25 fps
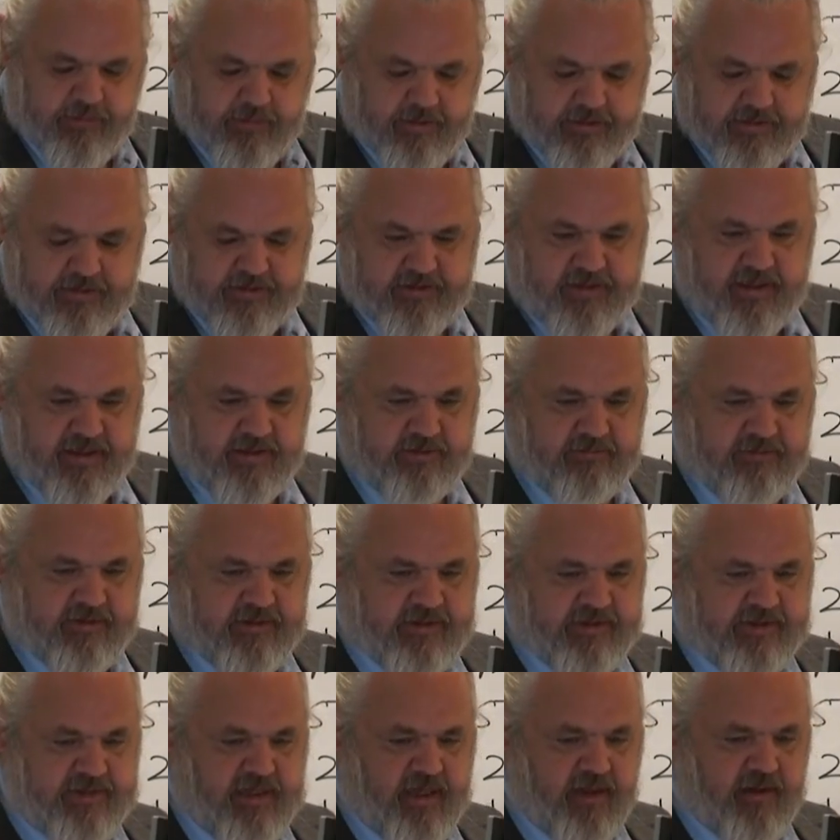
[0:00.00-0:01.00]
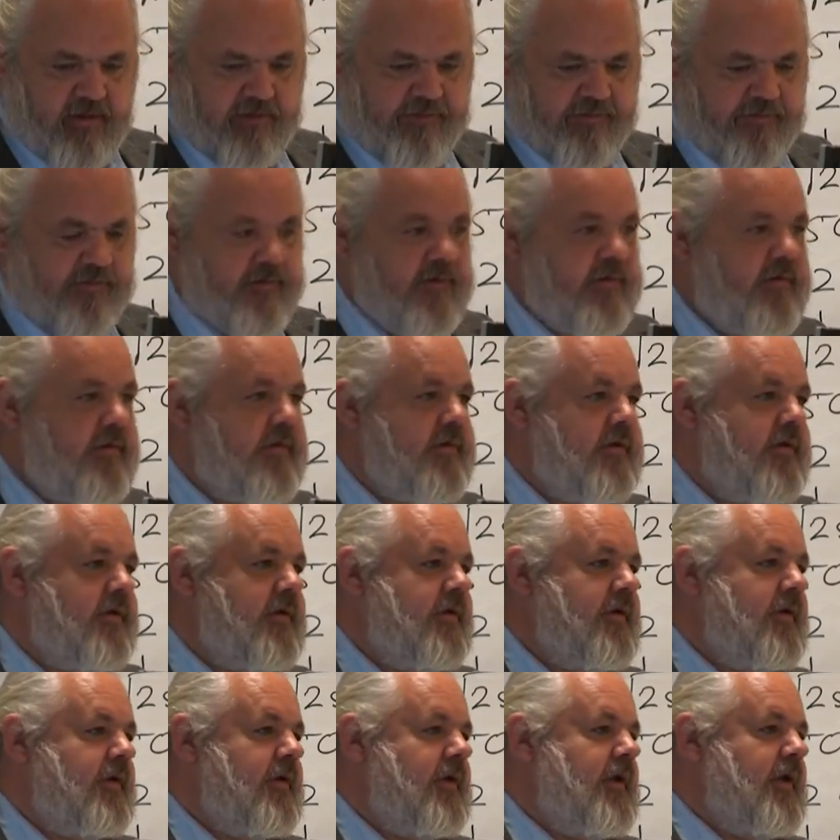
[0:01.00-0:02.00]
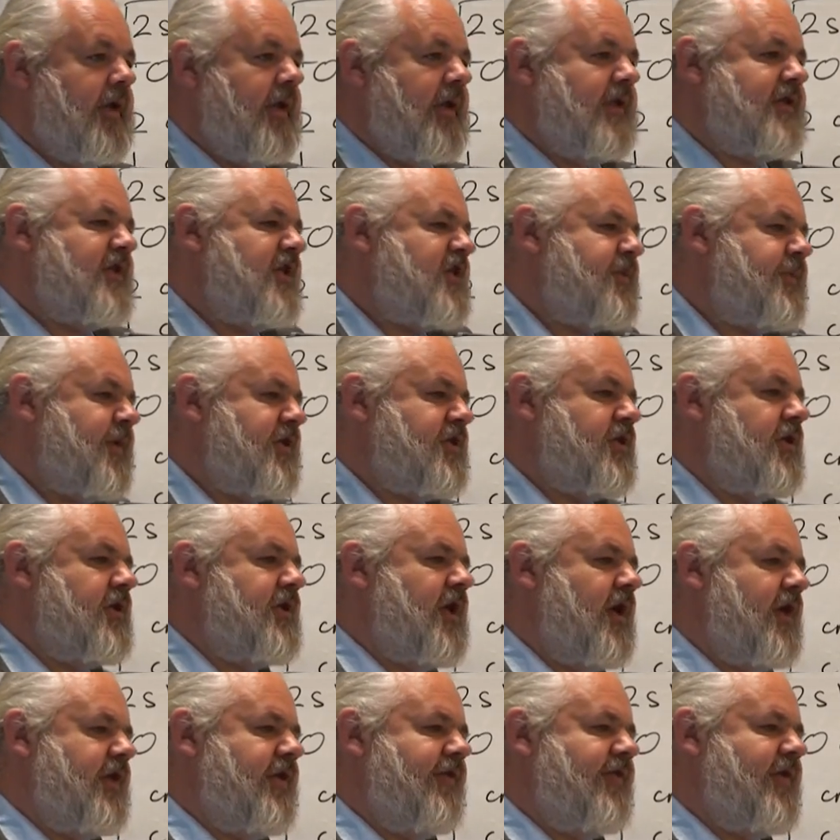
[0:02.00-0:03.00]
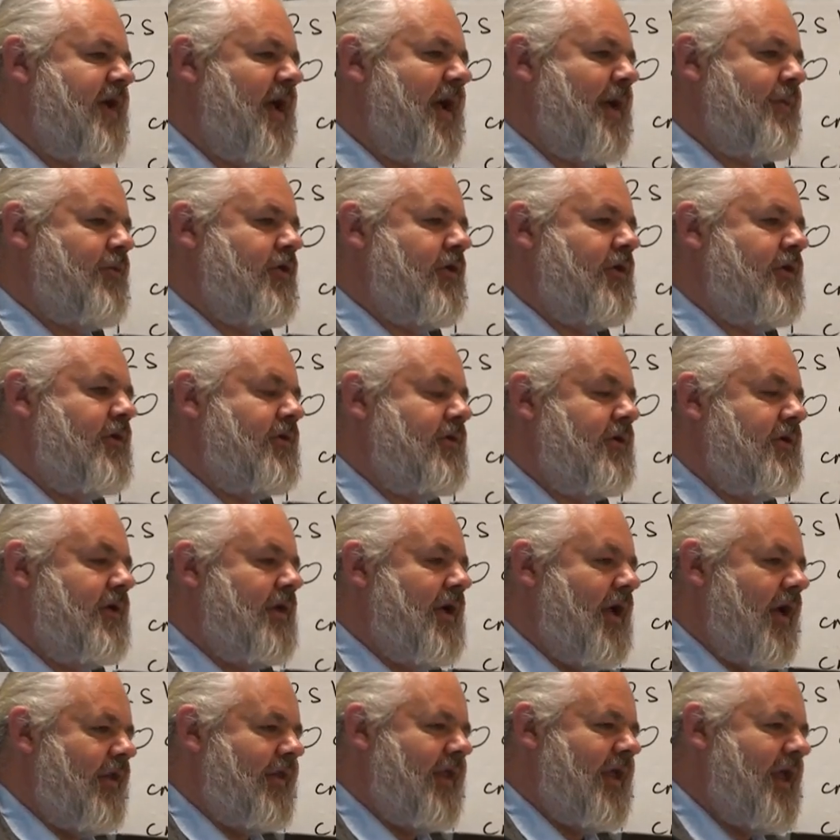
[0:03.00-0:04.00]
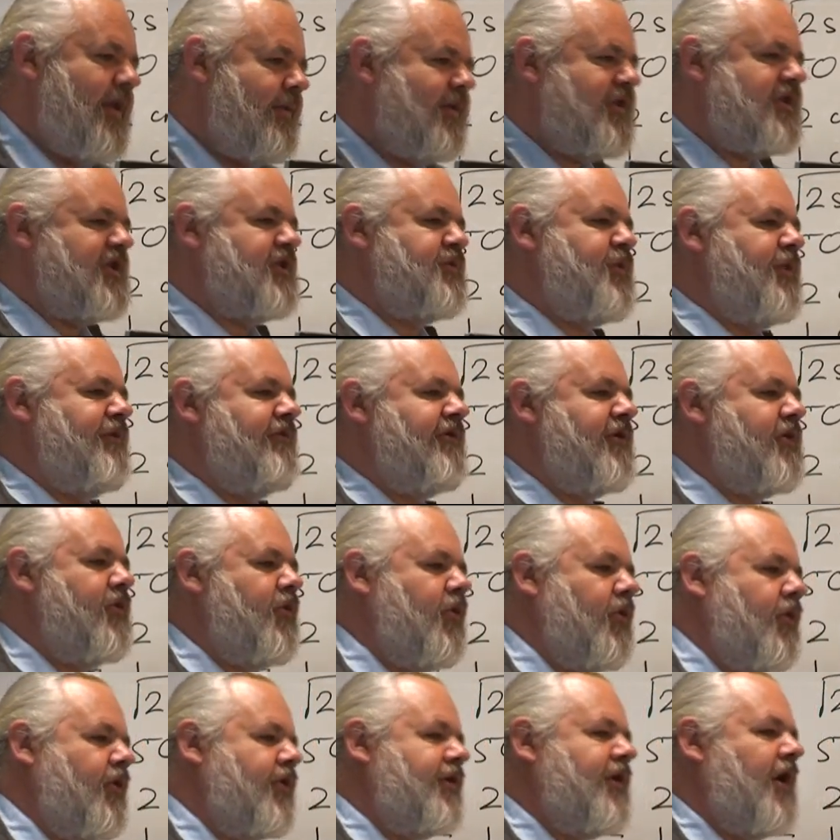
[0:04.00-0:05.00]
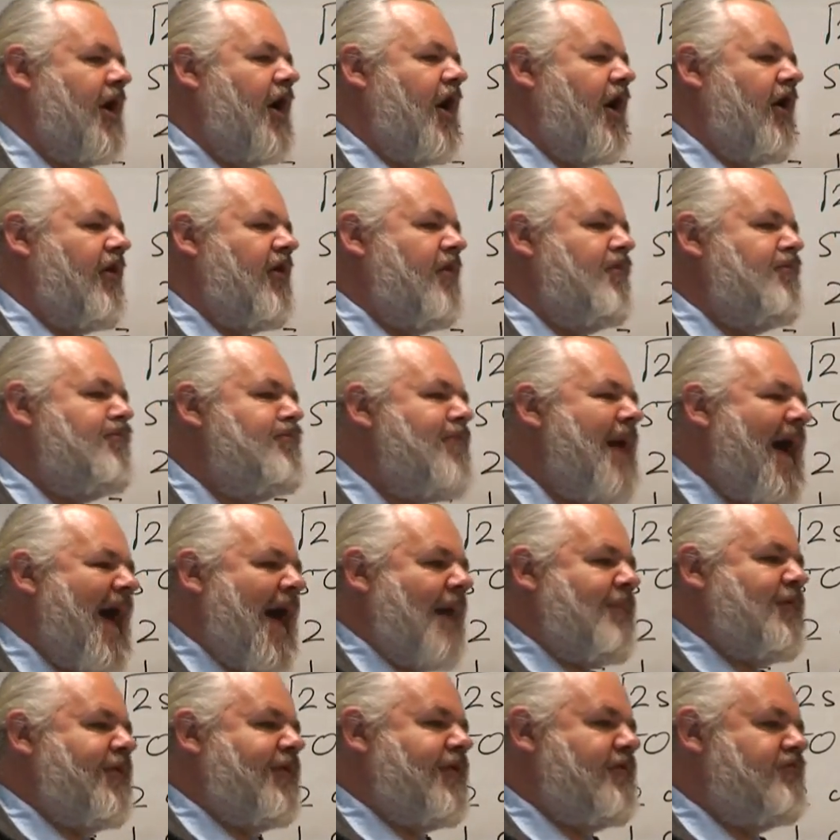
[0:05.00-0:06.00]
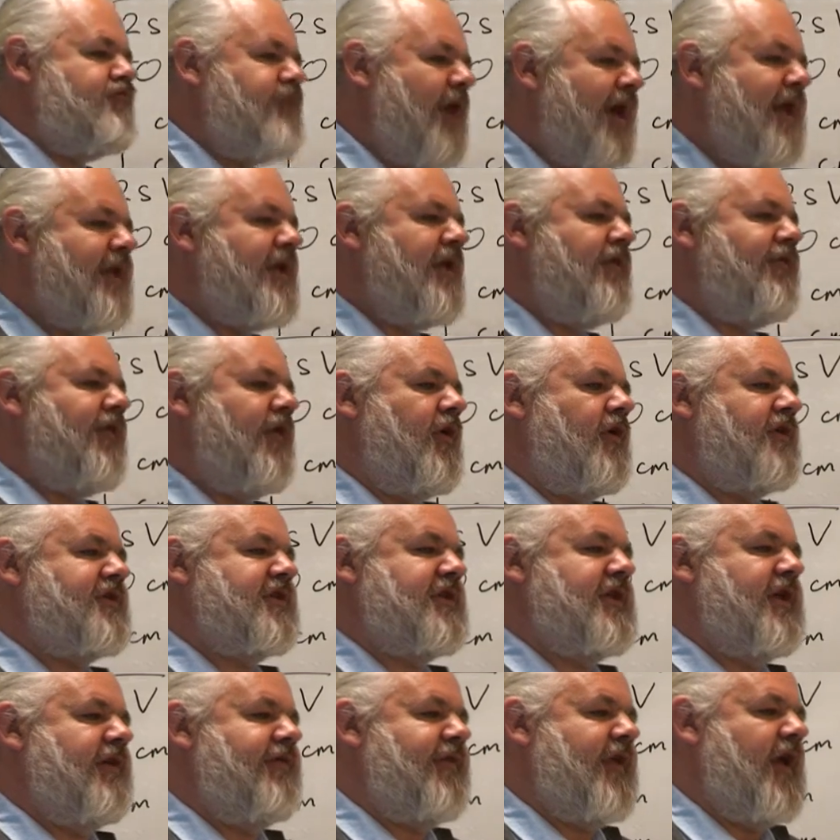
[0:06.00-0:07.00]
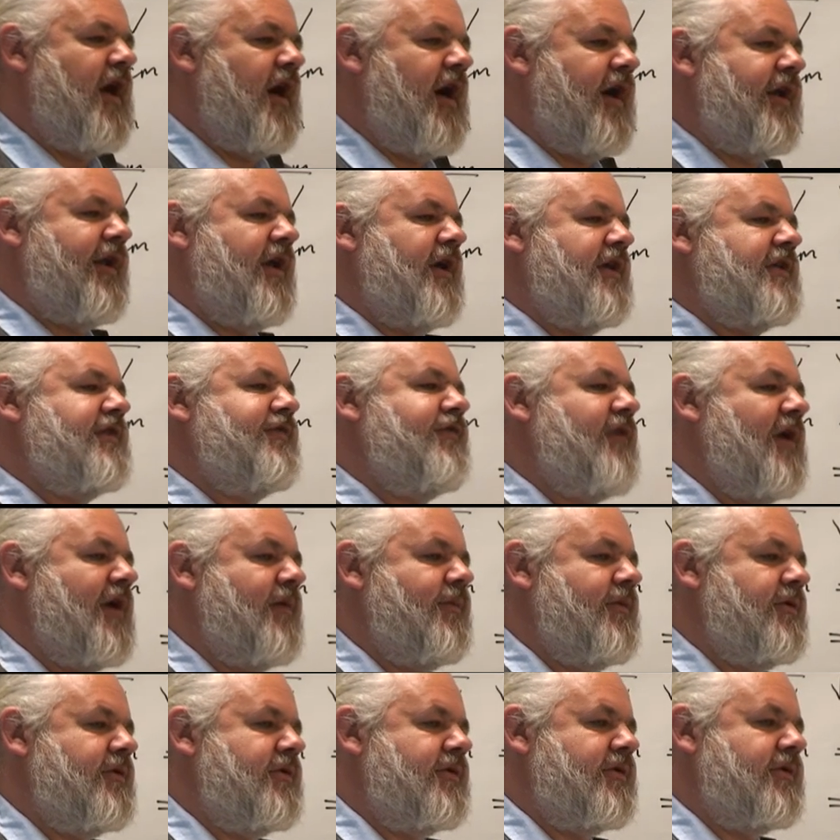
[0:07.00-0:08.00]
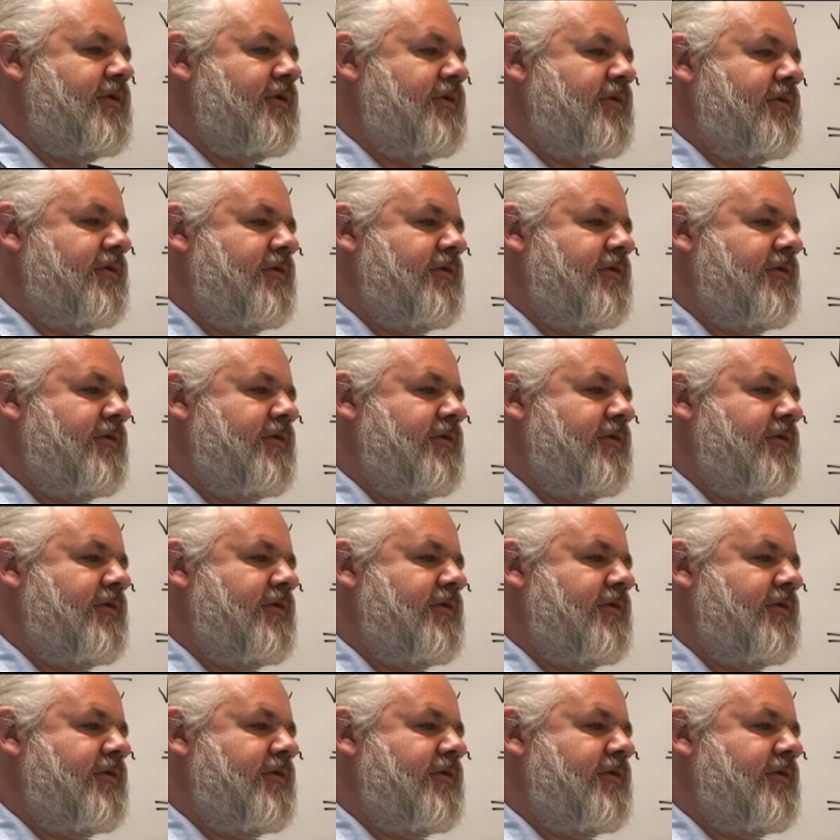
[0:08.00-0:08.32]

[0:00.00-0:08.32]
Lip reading: The detector itself is a special kind of camera, and the images we record are a map of the radial velocity of the ionized fragments.